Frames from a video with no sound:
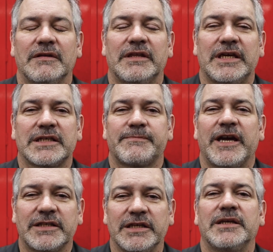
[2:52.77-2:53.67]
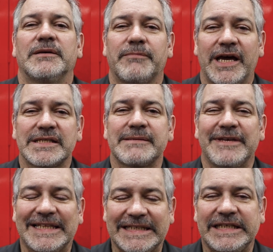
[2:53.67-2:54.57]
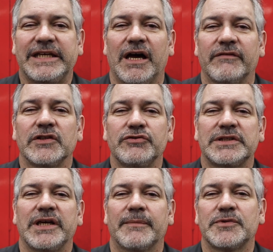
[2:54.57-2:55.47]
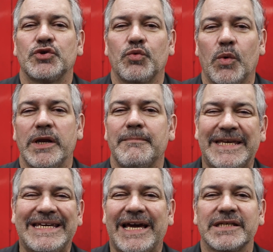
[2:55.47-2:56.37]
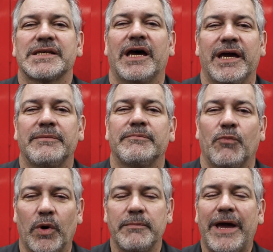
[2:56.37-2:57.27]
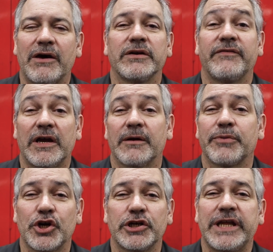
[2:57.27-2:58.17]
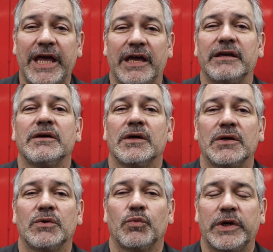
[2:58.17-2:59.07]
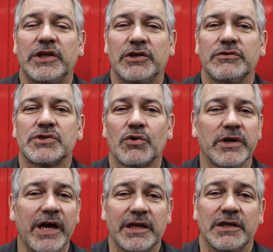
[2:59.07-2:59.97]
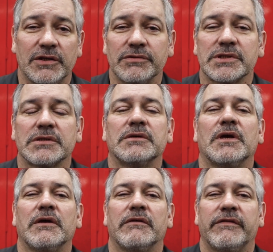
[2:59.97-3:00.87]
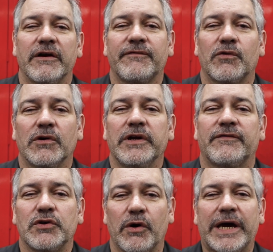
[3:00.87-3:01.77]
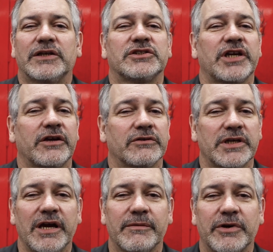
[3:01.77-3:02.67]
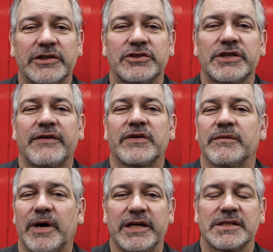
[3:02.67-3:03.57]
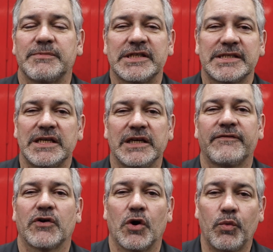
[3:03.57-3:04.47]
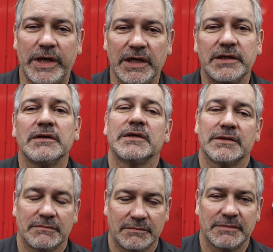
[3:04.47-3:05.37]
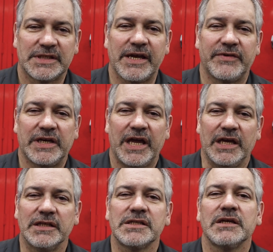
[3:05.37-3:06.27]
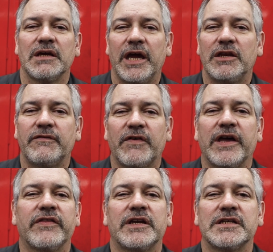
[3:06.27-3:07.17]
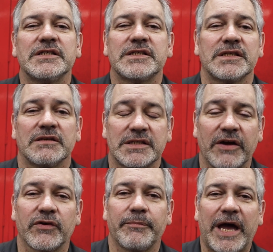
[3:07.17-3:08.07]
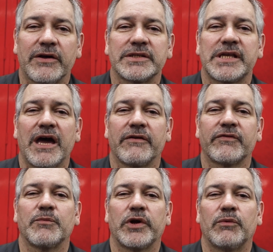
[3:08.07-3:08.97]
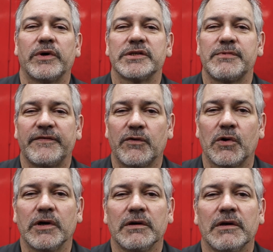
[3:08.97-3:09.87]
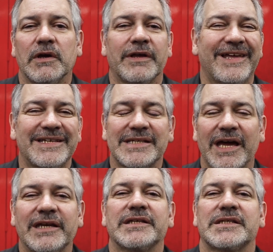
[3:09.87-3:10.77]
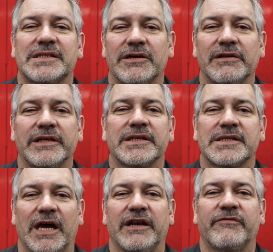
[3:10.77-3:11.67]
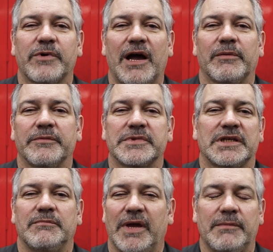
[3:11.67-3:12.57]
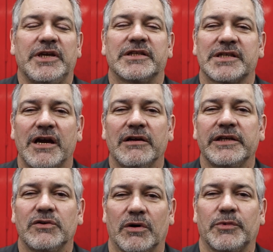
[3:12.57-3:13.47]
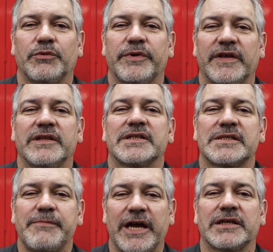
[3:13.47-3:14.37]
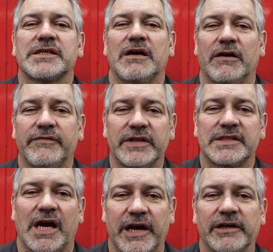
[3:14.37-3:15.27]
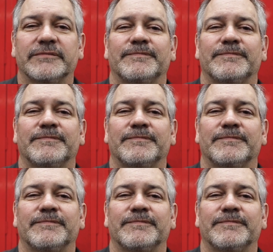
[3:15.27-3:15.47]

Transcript: the expected possibility of losing up to 1 psi, 1 pound of air per day when used or not in use. Therefore, go out and check your tire pressures after the bike has been sitting for a week, 7 days, and you find that it is several pounds down from what it was before, that is not necessarily a sign of problems. It may be entirely normal within the specs of the tire.